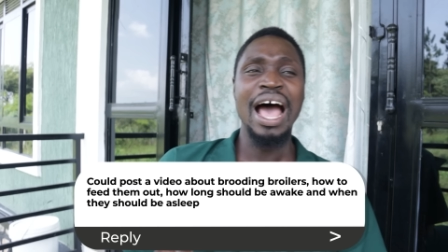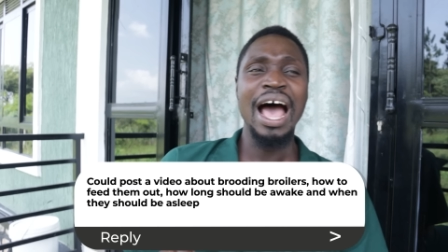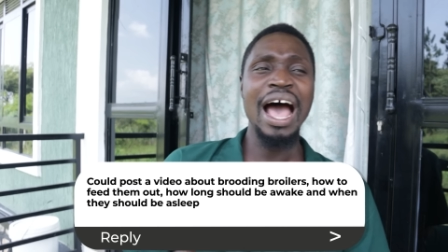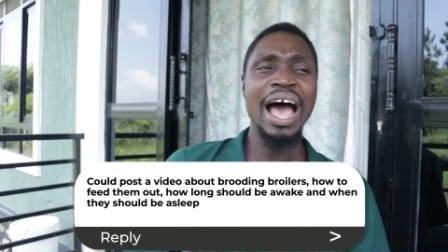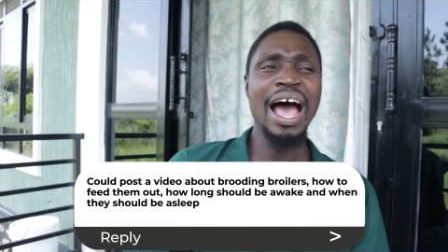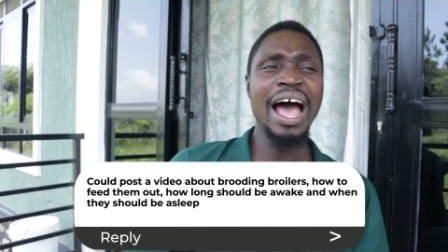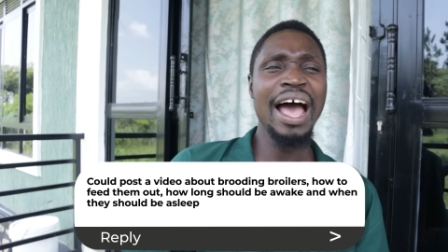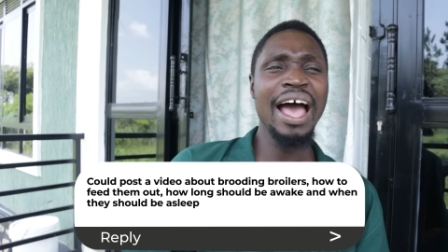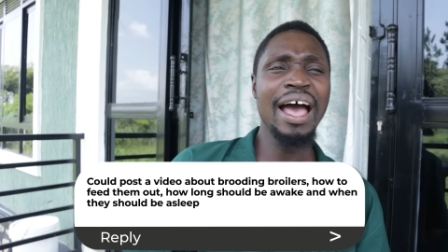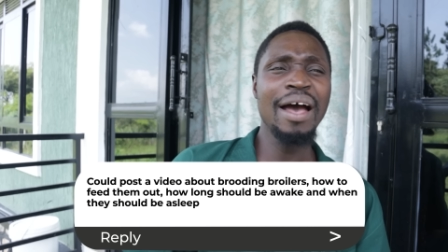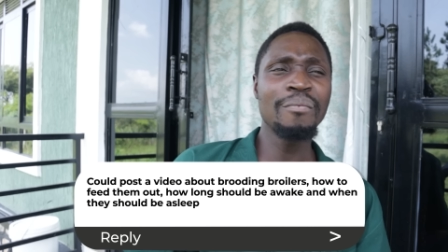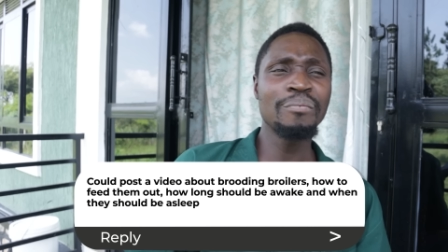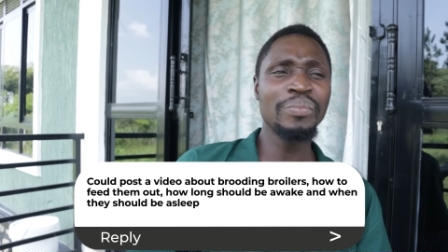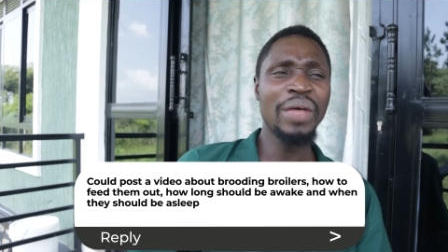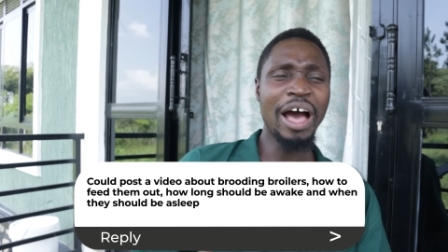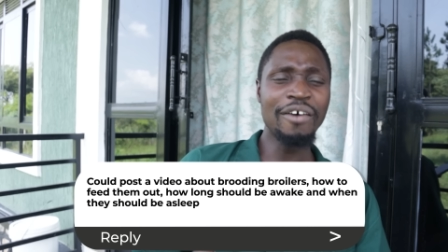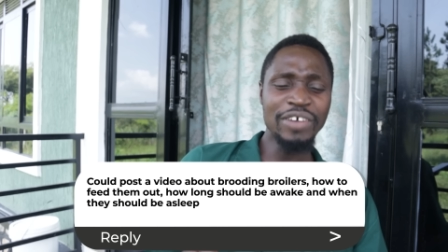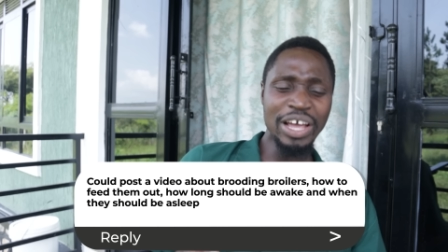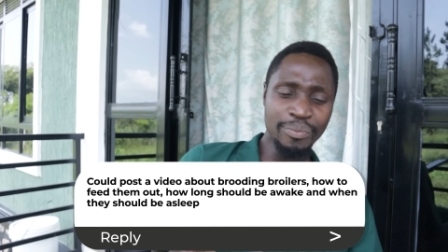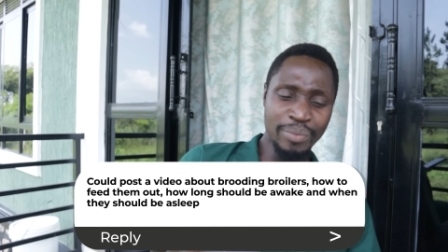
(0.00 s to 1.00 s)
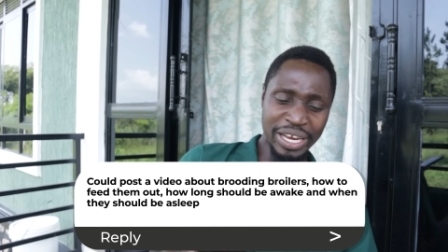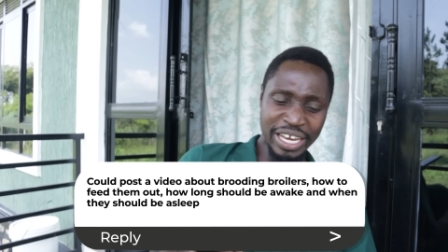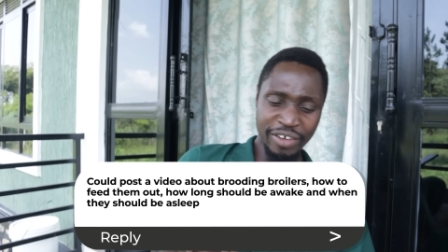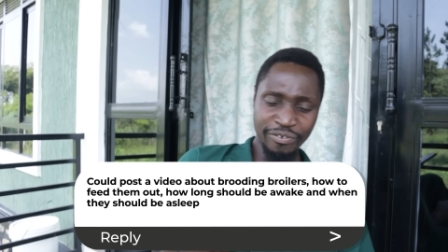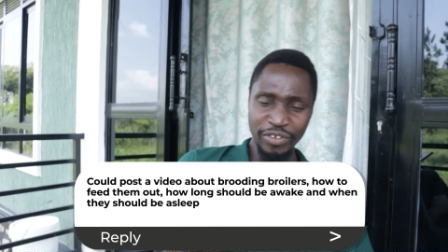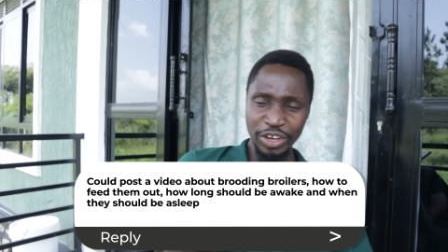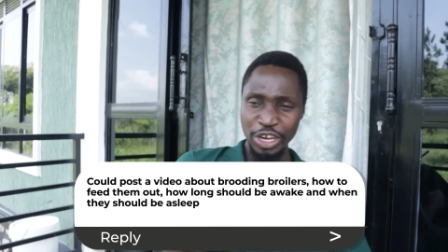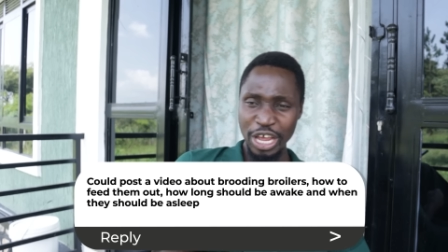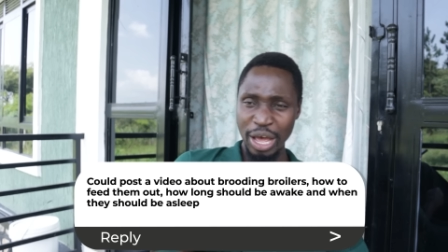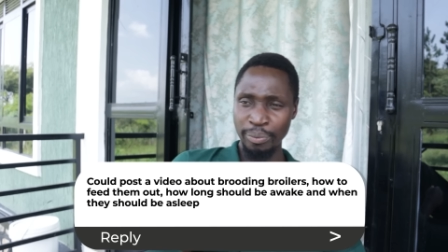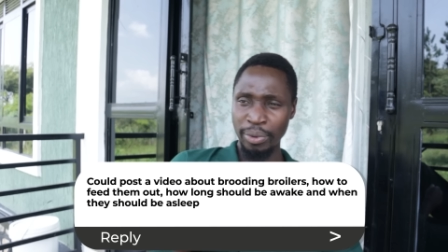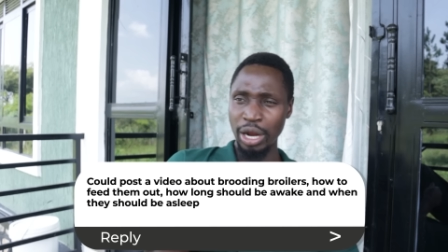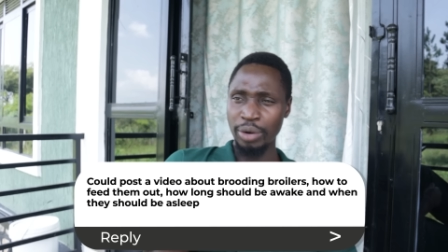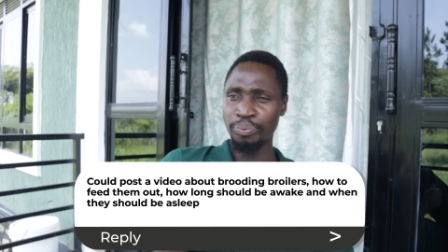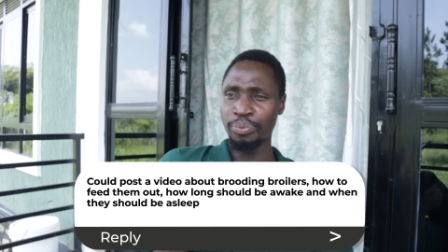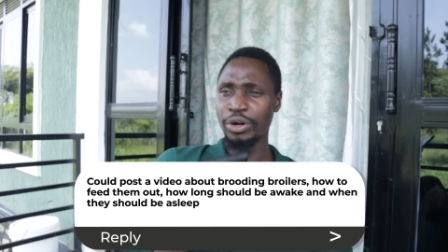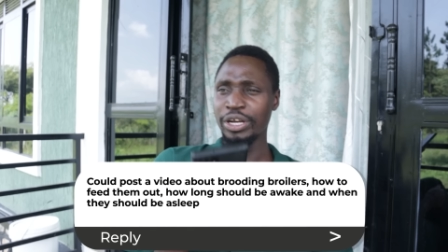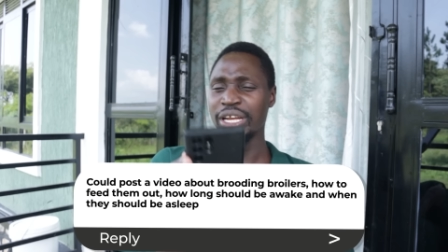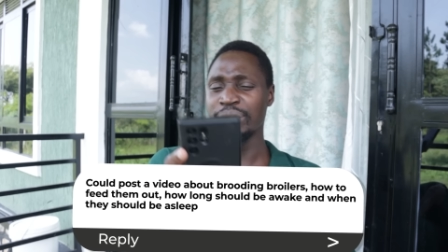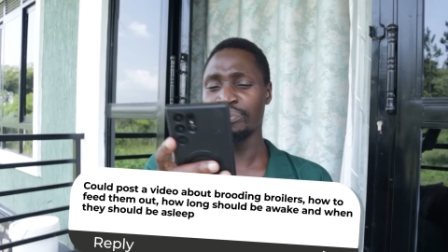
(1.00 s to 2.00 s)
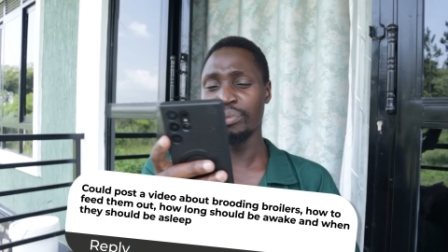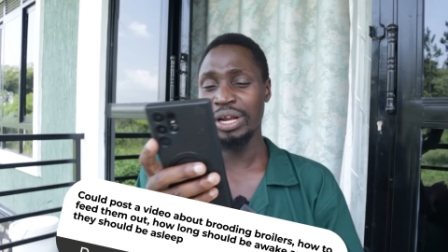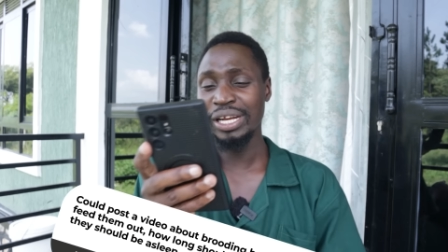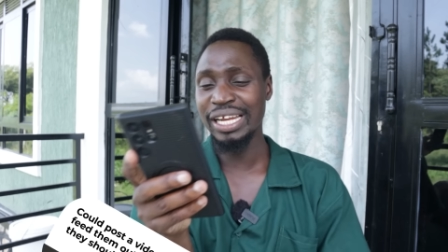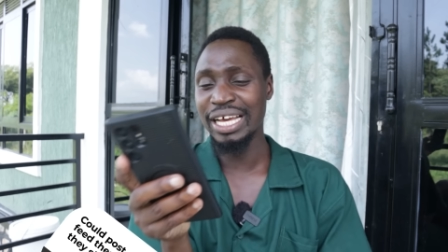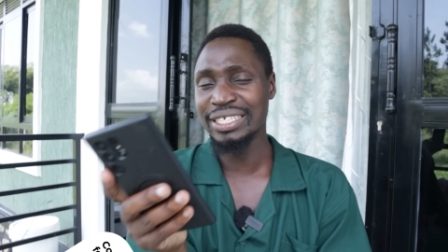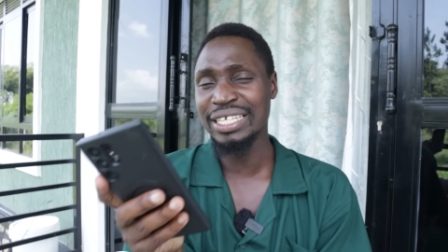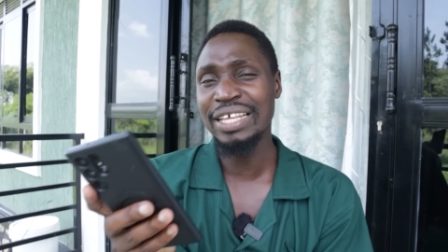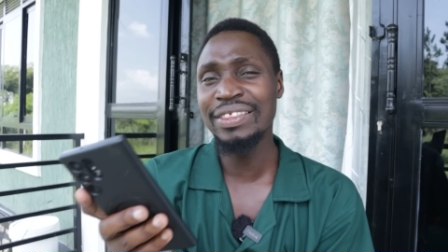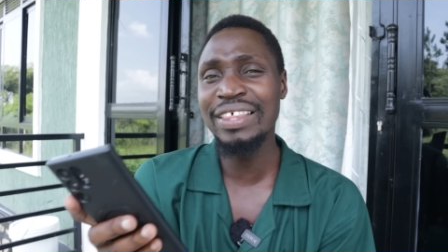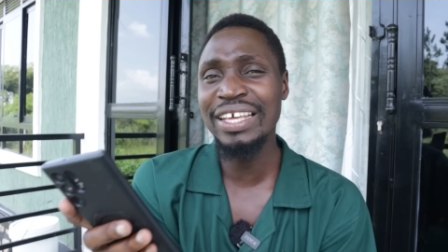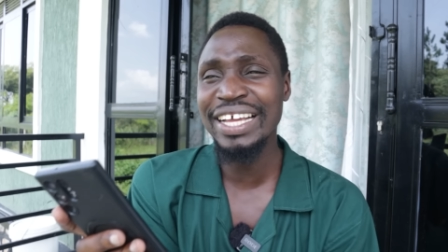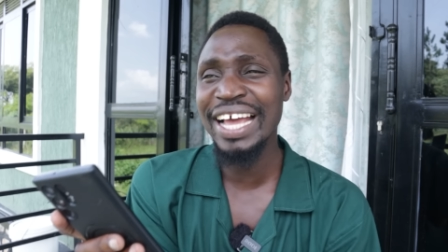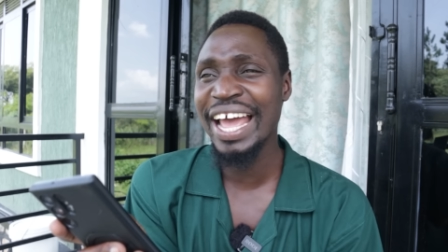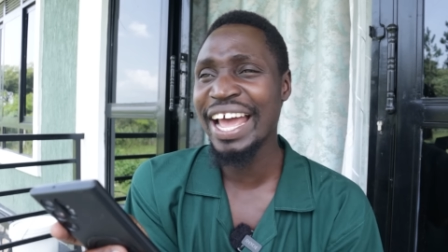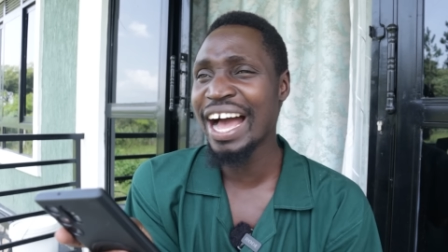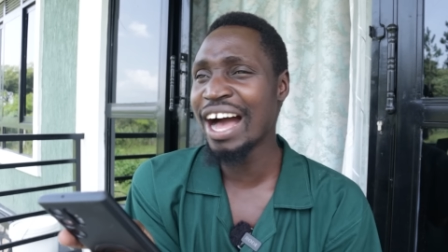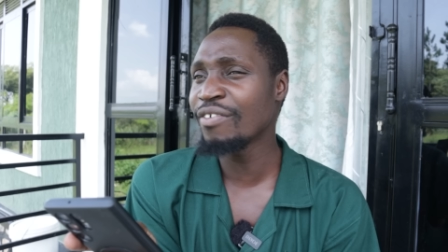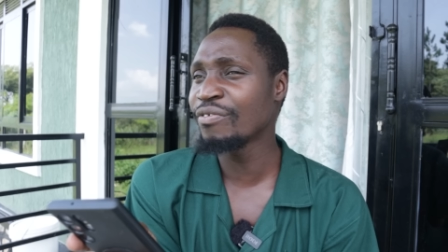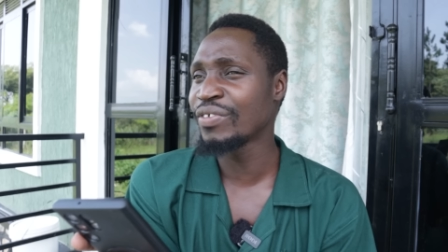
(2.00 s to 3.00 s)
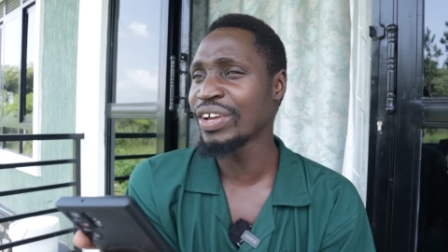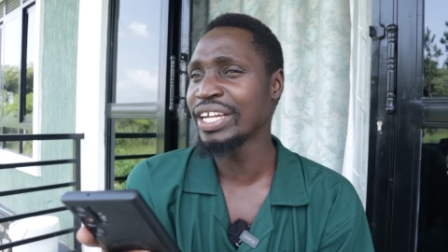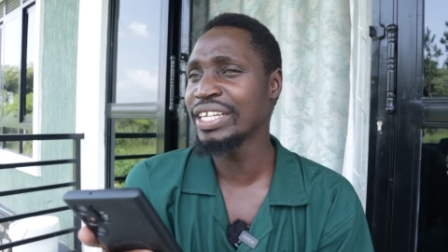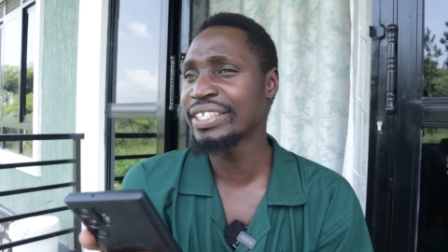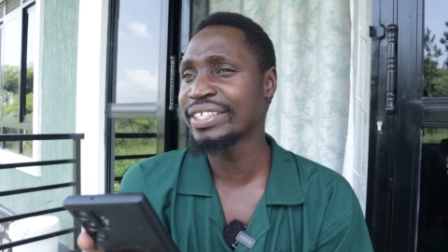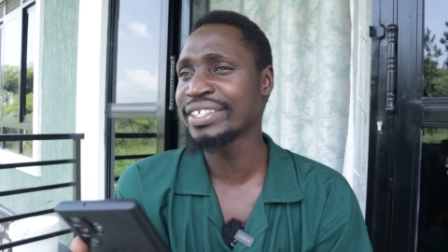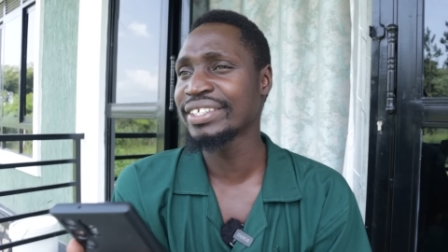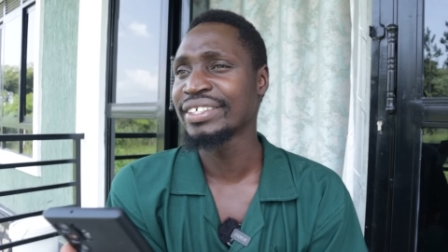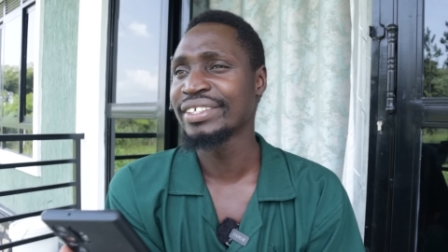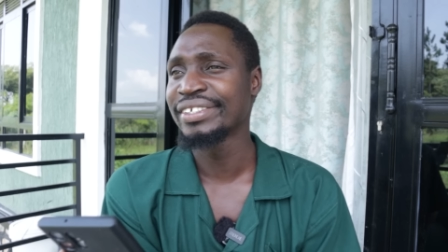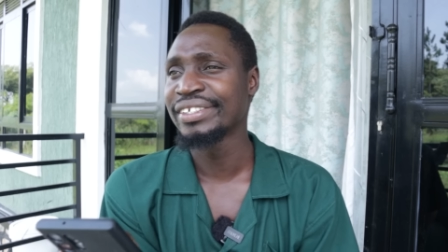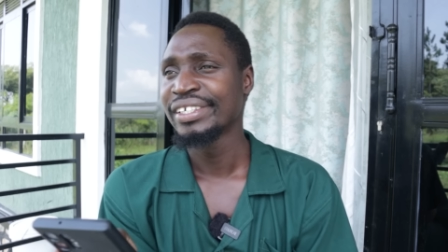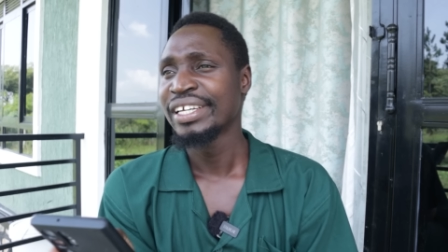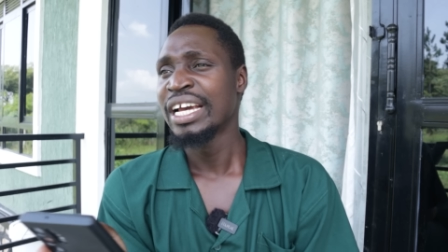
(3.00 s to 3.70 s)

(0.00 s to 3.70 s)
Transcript: Have I made a video about breeding broilers? I think I haven't.